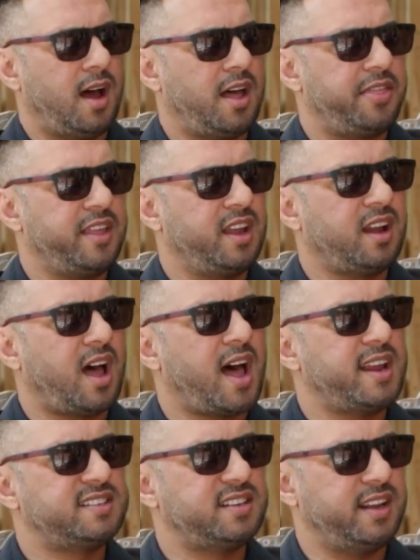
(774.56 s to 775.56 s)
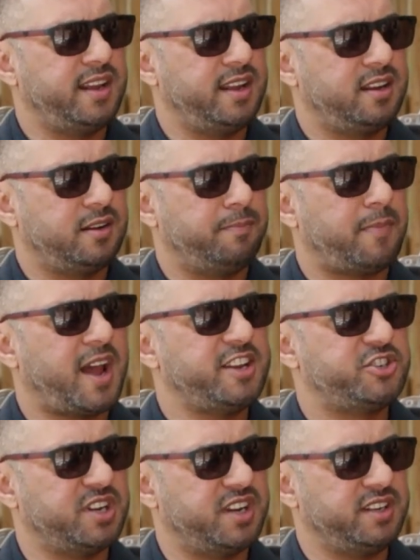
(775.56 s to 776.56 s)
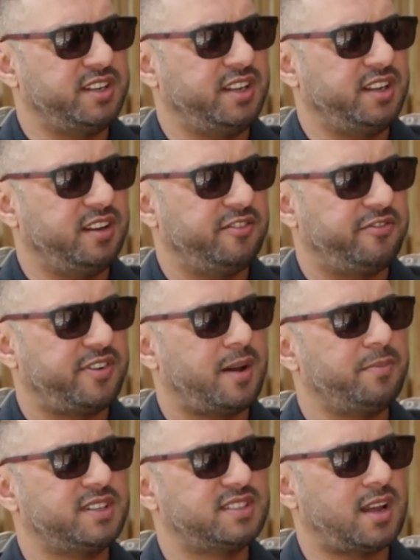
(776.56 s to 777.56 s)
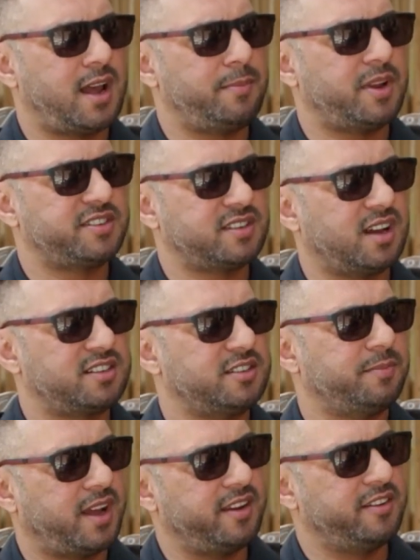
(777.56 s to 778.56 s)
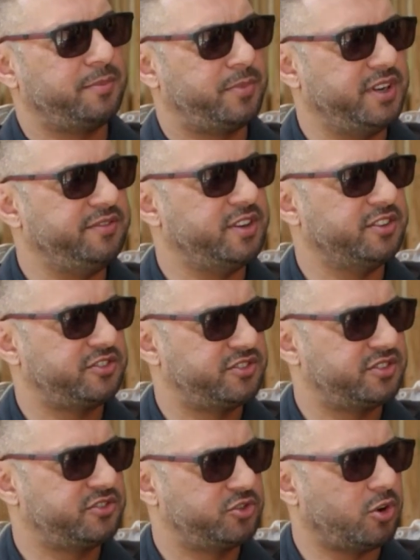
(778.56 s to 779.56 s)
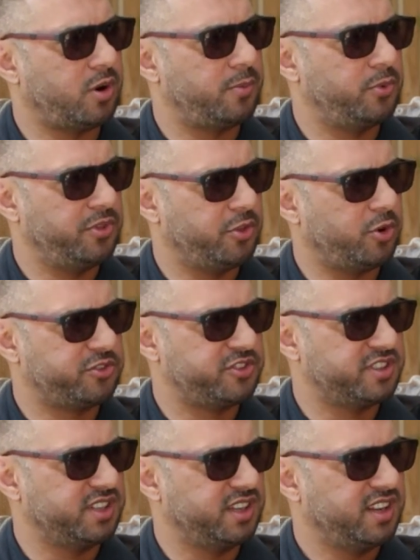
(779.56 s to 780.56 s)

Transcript: I think I take my journey from the time I started my previous job with North City.